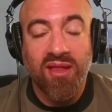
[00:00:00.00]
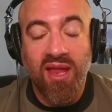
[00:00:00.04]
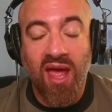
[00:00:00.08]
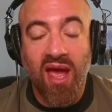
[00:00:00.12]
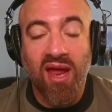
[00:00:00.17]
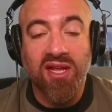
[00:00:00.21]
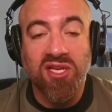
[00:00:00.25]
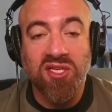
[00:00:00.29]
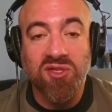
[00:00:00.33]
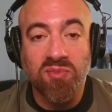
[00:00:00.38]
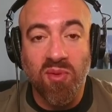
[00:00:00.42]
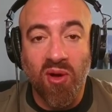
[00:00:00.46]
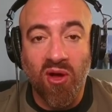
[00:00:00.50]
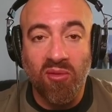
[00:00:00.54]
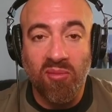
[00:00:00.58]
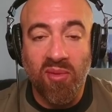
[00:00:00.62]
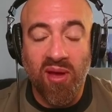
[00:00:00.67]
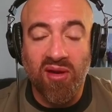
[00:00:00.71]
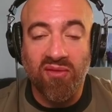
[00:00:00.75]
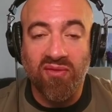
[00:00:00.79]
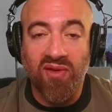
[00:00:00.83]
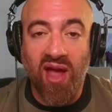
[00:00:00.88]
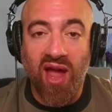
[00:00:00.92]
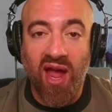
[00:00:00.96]
not a small
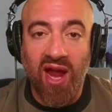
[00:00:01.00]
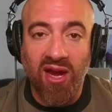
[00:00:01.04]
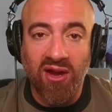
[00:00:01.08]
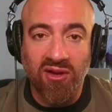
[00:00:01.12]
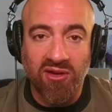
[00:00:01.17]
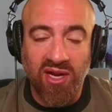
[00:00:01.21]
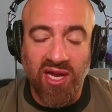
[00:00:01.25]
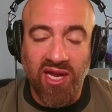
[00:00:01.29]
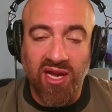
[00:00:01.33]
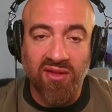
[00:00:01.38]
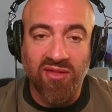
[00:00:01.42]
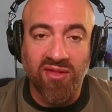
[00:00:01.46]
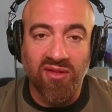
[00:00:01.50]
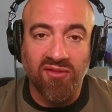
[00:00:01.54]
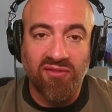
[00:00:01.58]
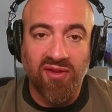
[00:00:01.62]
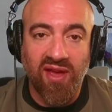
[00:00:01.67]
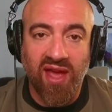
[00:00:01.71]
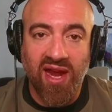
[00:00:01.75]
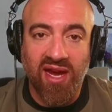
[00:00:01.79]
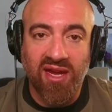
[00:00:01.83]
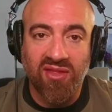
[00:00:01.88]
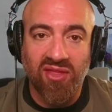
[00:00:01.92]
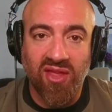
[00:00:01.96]
amount of irony in the
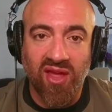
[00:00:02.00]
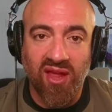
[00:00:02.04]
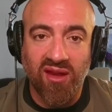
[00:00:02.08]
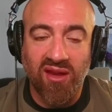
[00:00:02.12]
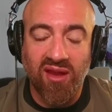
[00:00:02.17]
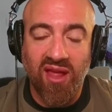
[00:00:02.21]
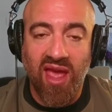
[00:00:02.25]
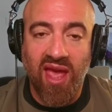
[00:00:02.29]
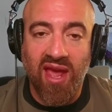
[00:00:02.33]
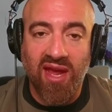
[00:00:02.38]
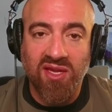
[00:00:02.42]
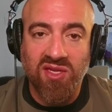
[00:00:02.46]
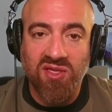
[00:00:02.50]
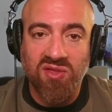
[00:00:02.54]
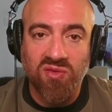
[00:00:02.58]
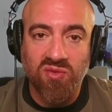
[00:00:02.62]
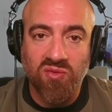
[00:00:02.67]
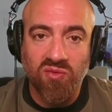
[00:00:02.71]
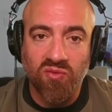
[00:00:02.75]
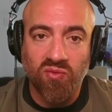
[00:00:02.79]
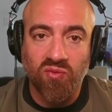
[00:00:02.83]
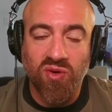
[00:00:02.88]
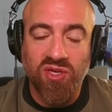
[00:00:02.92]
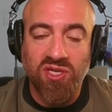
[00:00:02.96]
fact that X,
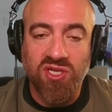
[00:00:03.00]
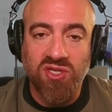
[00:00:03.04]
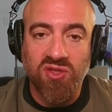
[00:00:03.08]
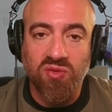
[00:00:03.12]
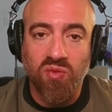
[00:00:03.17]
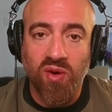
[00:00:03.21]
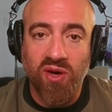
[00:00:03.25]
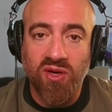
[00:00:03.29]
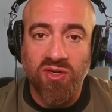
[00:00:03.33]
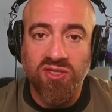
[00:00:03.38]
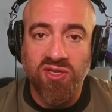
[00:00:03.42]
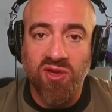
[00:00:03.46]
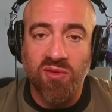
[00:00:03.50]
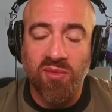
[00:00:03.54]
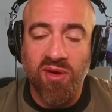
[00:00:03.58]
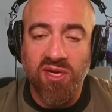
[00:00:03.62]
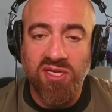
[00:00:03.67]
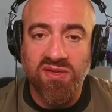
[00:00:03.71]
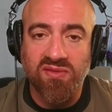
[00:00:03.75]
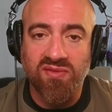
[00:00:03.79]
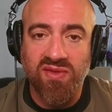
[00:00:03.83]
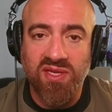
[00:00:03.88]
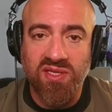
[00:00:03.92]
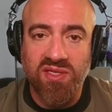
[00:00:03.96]
which is where so
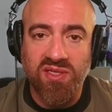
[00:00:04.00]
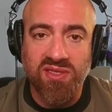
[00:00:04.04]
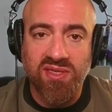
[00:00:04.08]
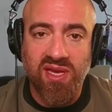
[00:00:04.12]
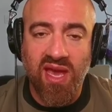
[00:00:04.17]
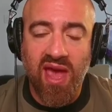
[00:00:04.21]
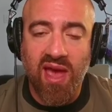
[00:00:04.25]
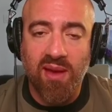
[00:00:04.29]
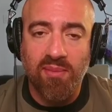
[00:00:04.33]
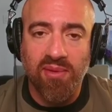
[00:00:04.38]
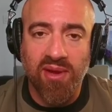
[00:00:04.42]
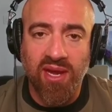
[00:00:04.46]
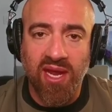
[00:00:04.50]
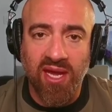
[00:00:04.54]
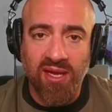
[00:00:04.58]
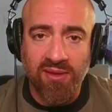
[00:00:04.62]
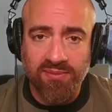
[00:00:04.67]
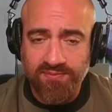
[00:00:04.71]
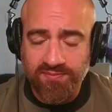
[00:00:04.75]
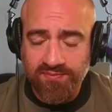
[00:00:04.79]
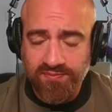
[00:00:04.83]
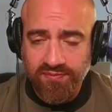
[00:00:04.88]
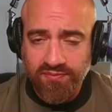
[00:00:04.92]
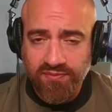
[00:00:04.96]
much of this is
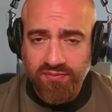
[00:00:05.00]
happening,